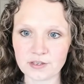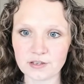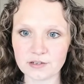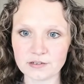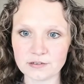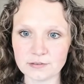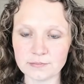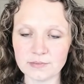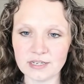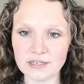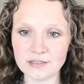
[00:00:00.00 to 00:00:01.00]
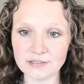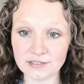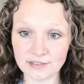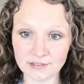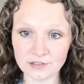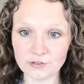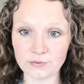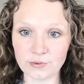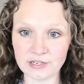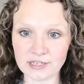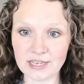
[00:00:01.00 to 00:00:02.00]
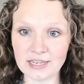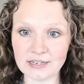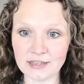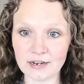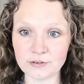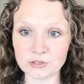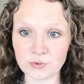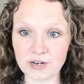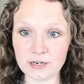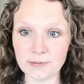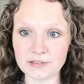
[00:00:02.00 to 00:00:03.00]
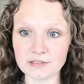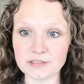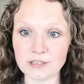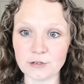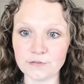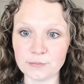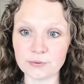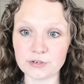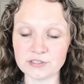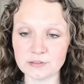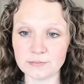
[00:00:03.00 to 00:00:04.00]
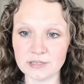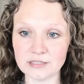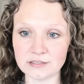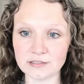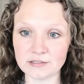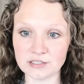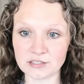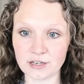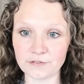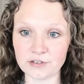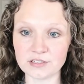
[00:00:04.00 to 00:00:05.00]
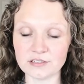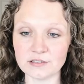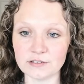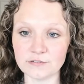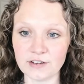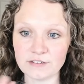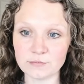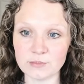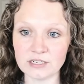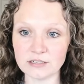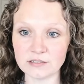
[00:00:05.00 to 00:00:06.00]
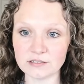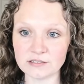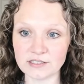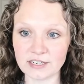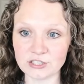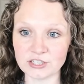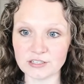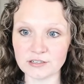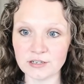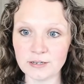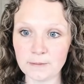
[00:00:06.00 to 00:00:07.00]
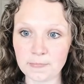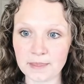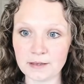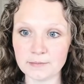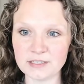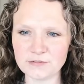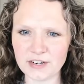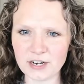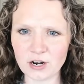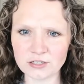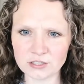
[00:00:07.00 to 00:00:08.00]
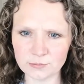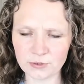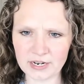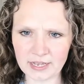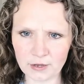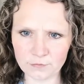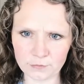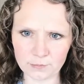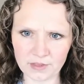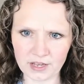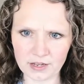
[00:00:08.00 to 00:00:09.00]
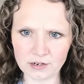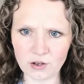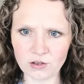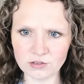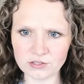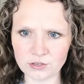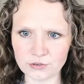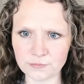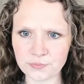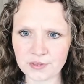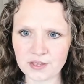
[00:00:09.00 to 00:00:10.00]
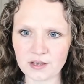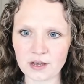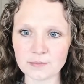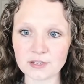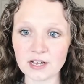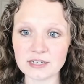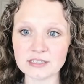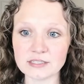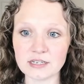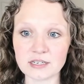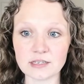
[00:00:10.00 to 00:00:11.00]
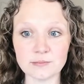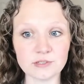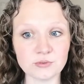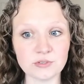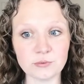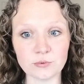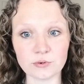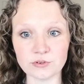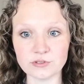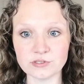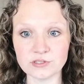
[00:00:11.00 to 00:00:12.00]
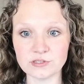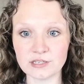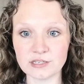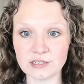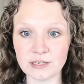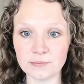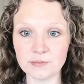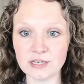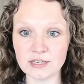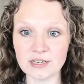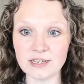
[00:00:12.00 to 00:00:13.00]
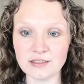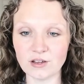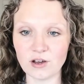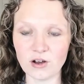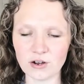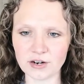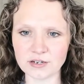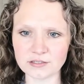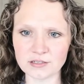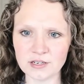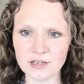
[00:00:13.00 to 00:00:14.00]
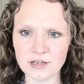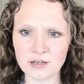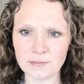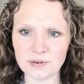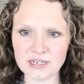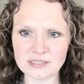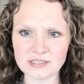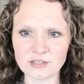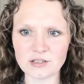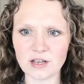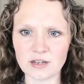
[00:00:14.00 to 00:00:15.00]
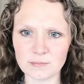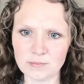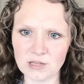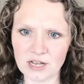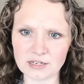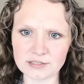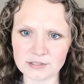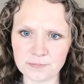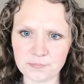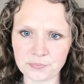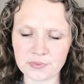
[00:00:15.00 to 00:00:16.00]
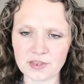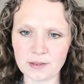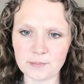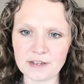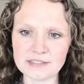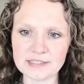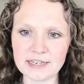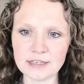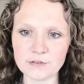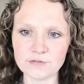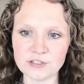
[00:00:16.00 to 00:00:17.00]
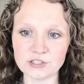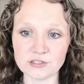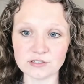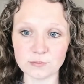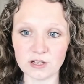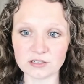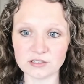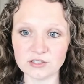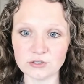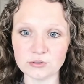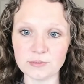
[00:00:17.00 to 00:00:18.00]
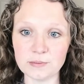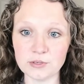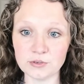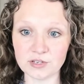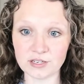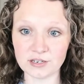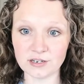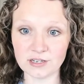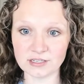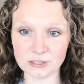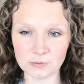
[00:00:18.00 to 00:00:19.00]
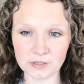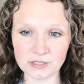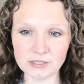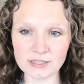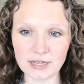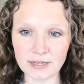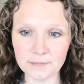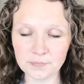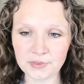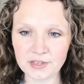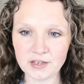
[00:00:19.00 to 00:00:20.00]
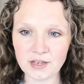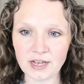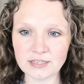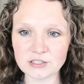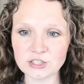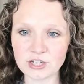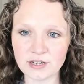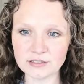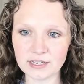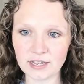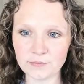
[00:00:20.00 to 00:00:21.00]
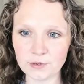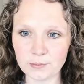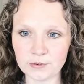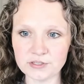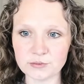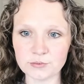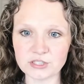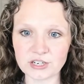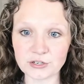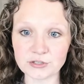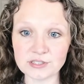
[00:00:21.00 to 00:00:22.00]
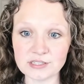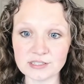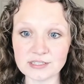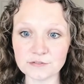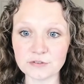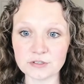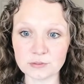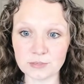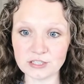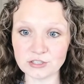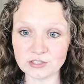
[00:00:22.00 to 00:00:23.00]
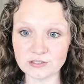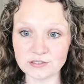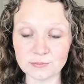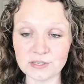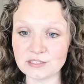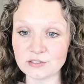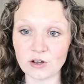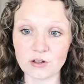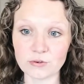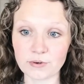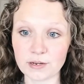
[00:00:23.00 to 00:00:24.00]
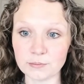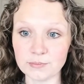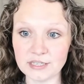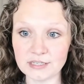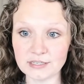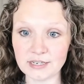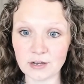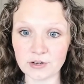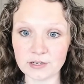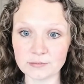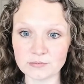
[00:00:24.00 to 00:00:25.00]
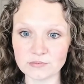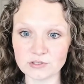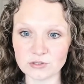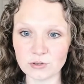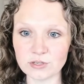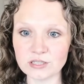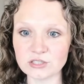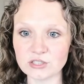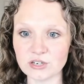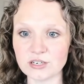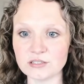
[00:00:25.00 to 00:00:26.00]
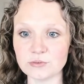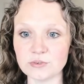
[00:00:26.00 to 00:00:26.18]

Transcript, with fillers: um, and indicating that I was right about the self imprisonment discovered in the five minute session. Um, it's very hard to break out from that. Also, I'm kind of stuck in between worlds and can be in the heart, but it's still kind of blocked. And my psychic vision is blocked too. Maybe you can experience that. As a child, I have memories in which I could see different dimensions, beings all around me. Now I am slowly starting to